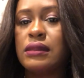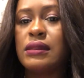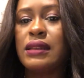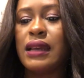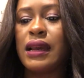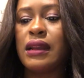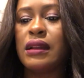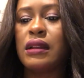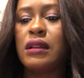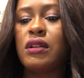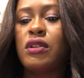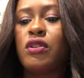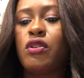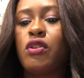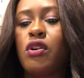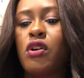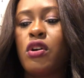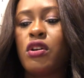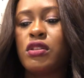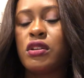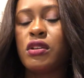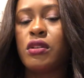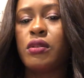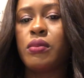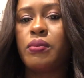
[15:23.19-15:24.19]
than
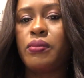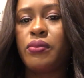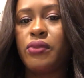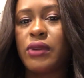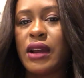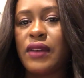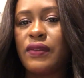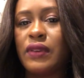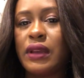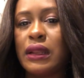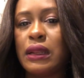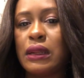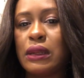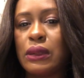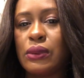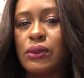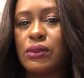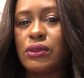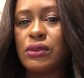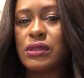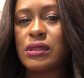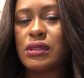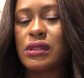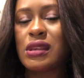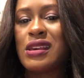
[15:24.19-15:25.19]
other private
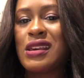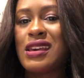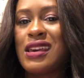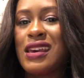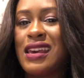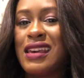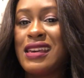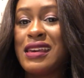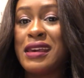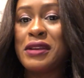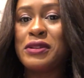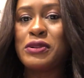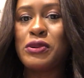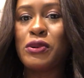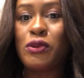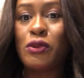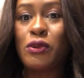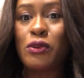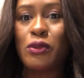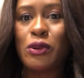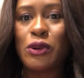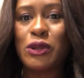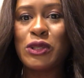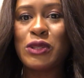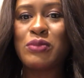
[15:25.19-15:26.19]
loans. Again, don't
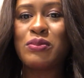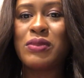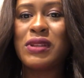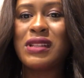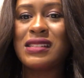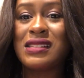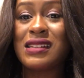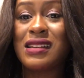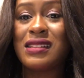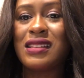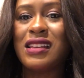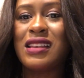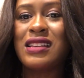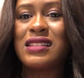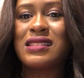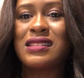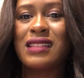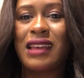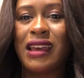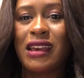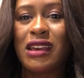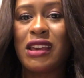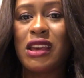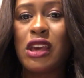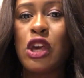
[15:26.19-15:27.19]
quote me. These are things
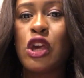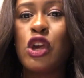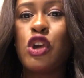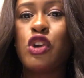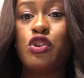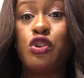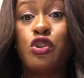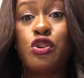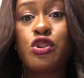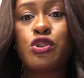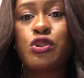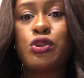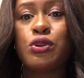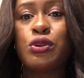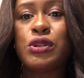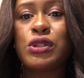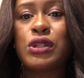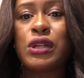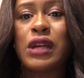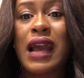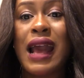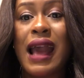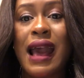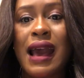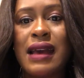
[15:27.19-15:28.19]
like you should
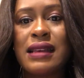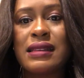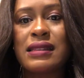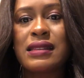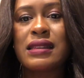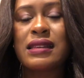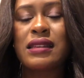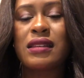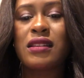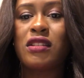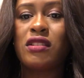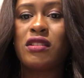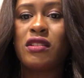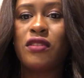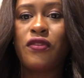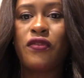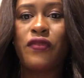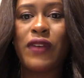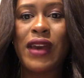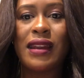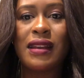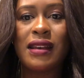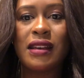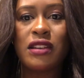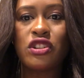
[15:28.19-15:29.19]
ask the
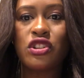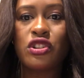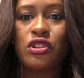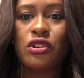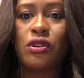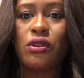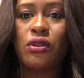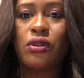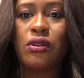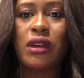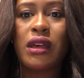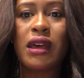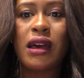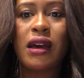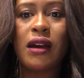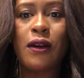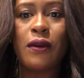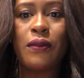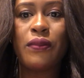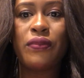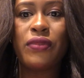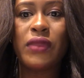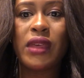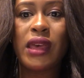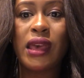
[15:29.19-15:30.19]
financial
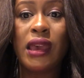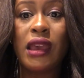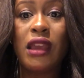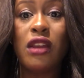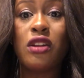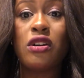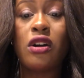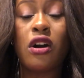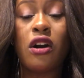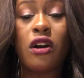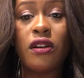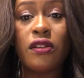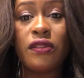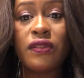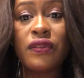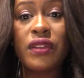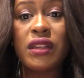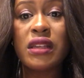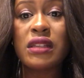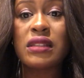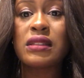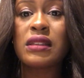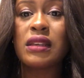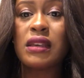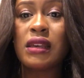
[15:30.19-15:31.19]
um, aid
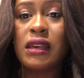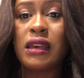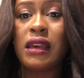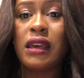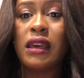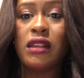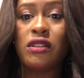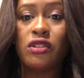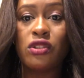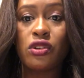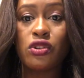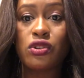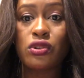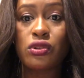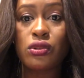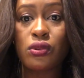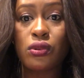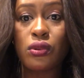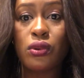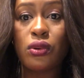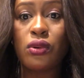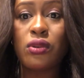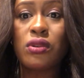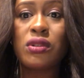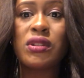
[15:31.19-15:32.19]
office in your
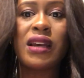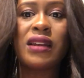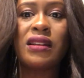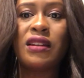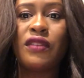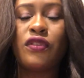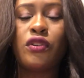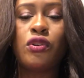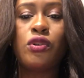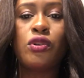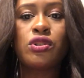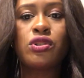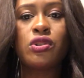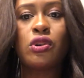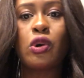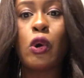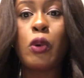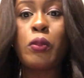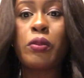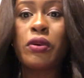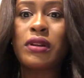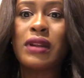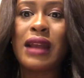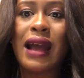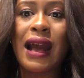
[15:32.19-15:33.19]
schools. And if you go to
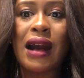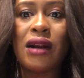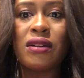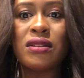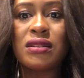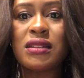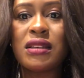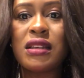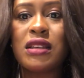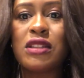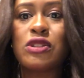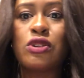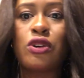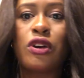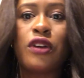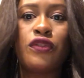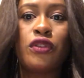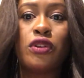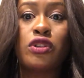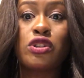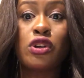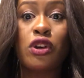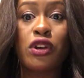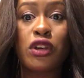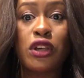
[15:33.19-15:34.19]
open houses or if
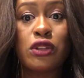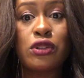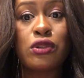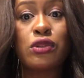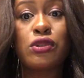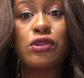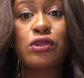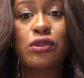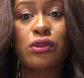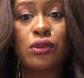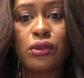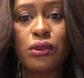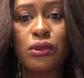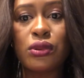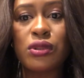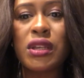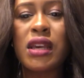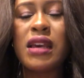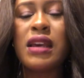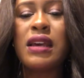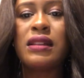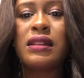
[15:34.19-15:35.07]
you're talking to schools,